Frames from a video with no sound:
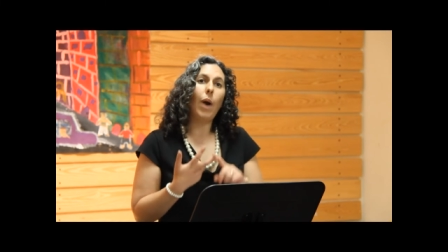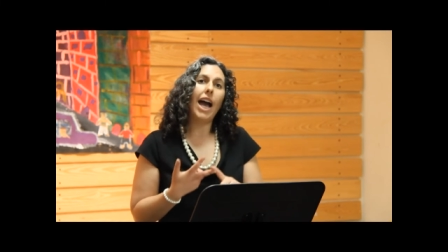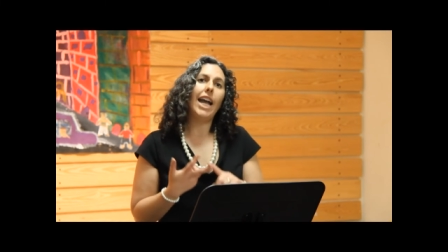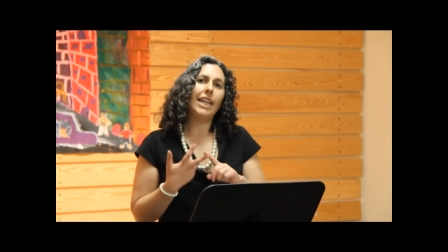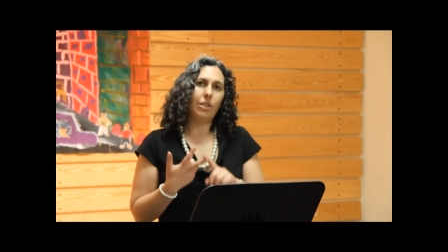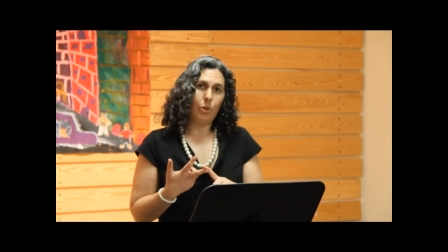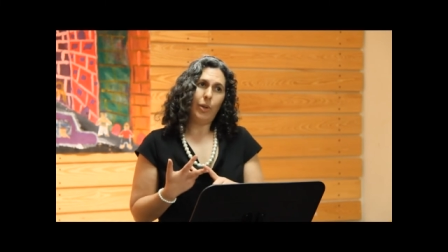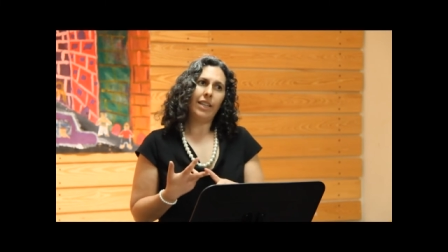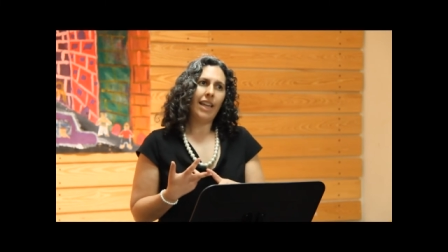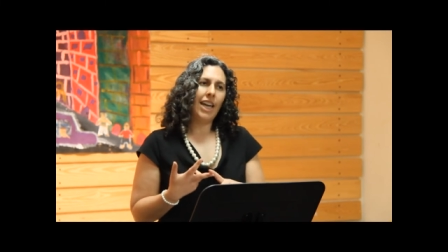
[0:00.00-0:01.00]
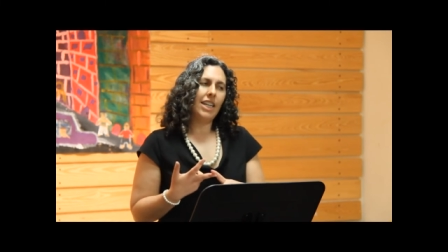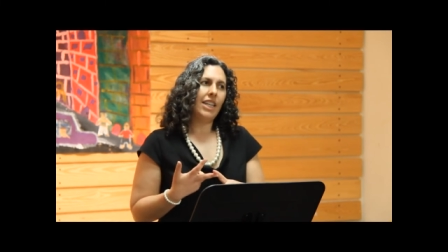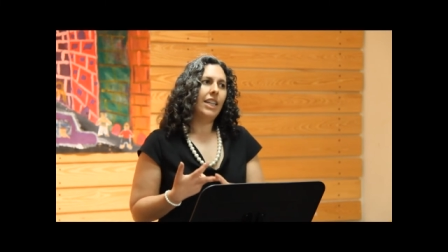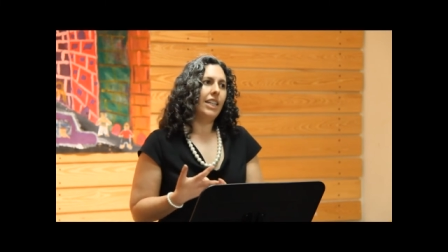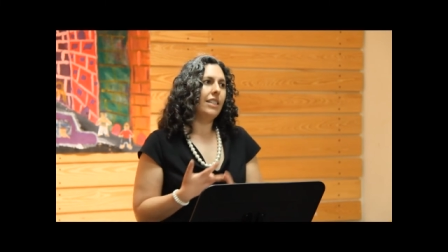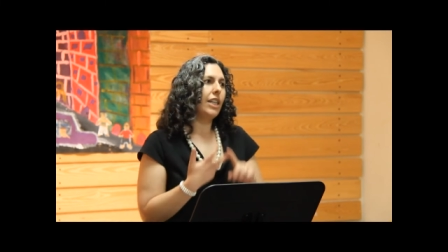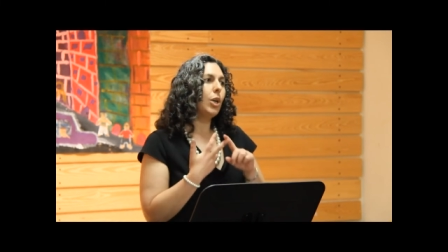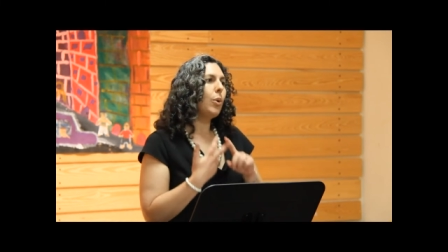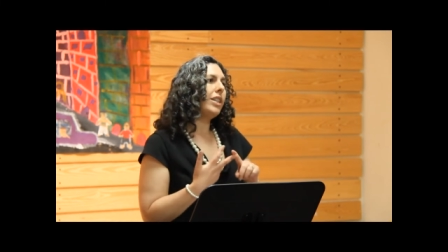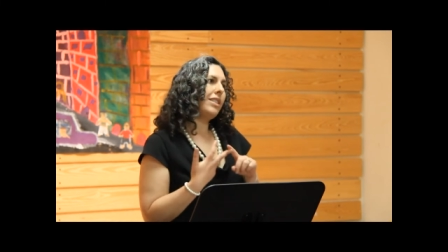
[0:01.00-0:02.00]
why doing that is a
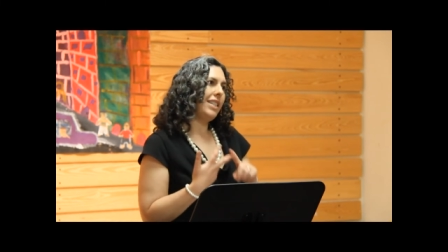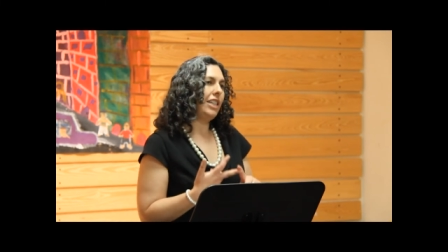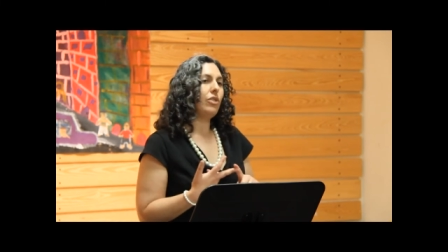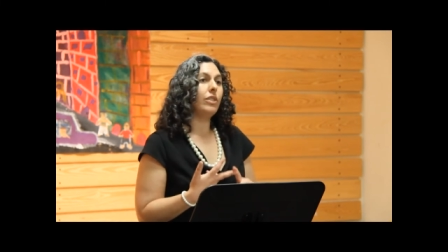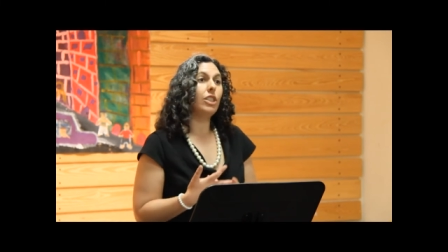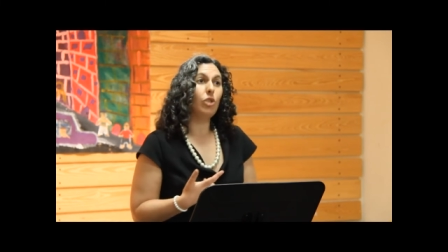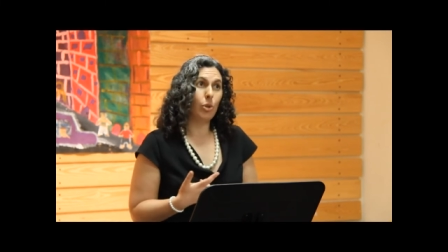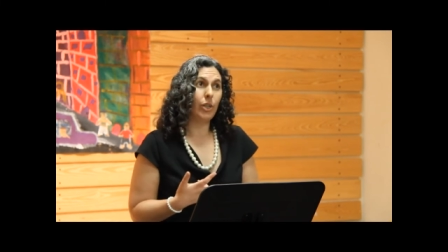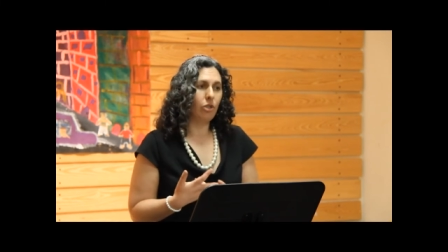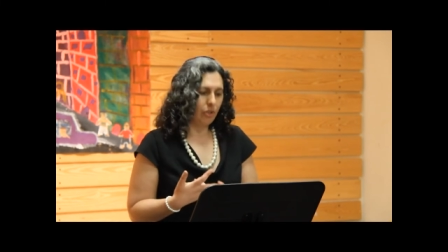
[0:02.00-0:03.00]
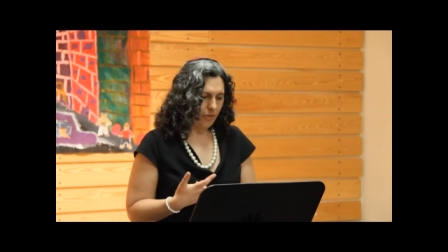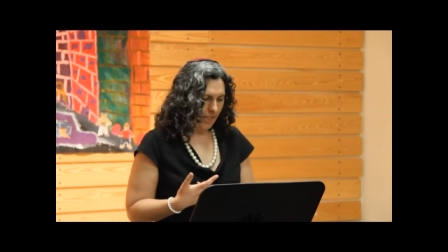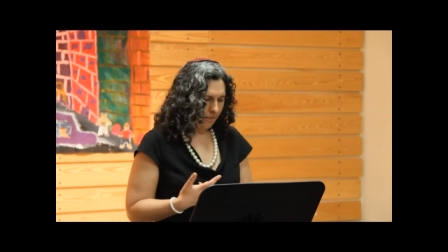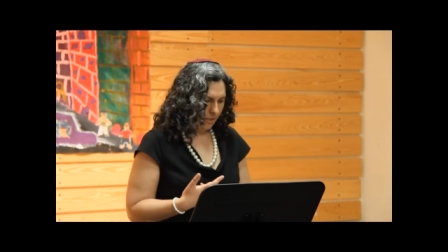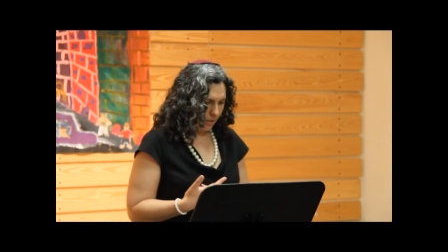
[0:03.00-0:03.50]
quintessentially Jewish thing to